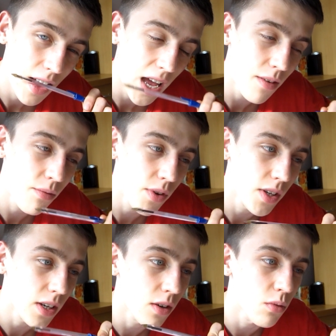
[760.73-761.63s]
Every
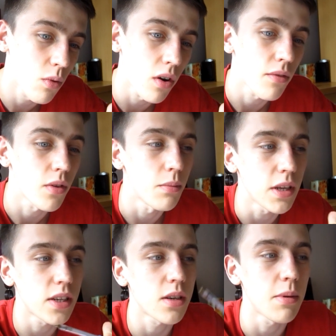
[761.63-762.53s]
single one of them
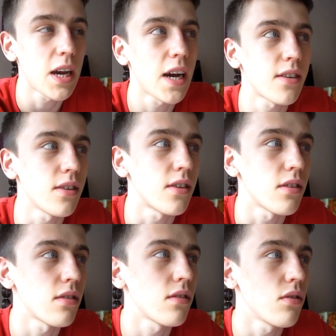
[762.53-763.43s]
needs to be added
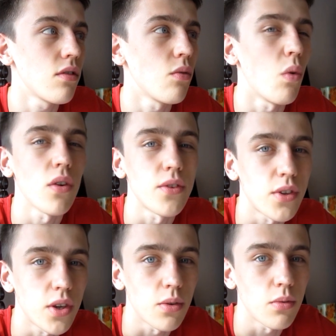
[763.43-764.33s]

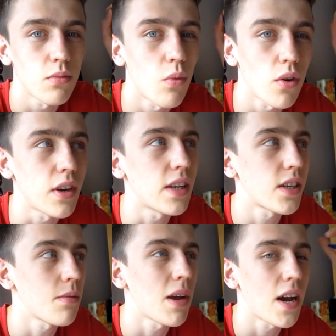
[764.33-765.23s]

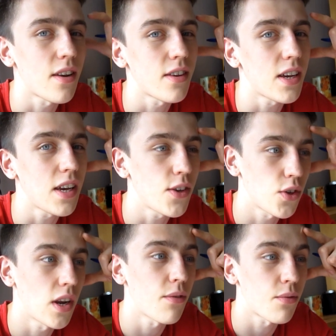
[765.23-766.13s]
to
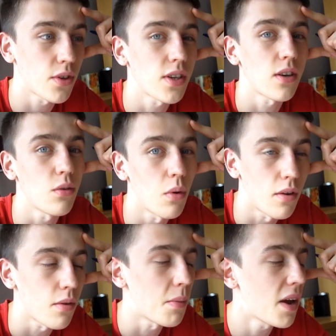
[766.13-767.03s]
each and every single
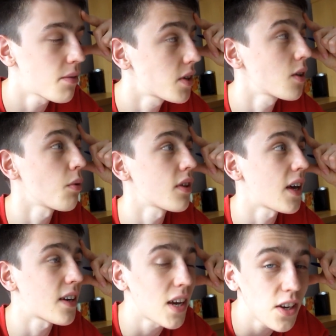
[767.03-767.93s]
one of them. Every single one of the
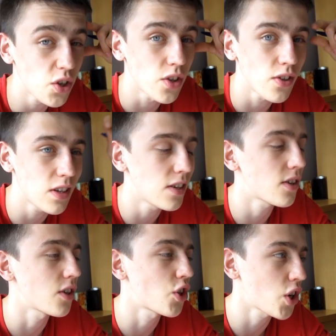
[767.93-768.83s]
annotations needs
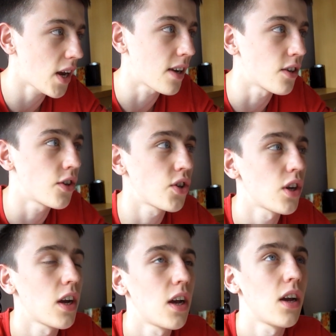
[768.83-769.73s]
to
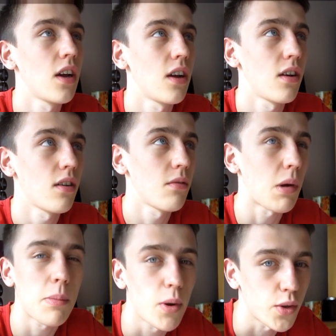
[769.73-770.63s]
change
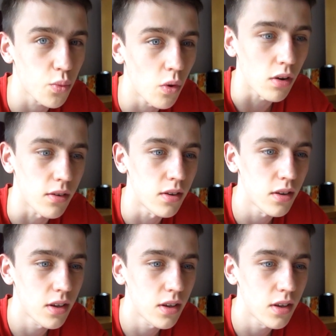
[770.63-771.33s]
by plus one.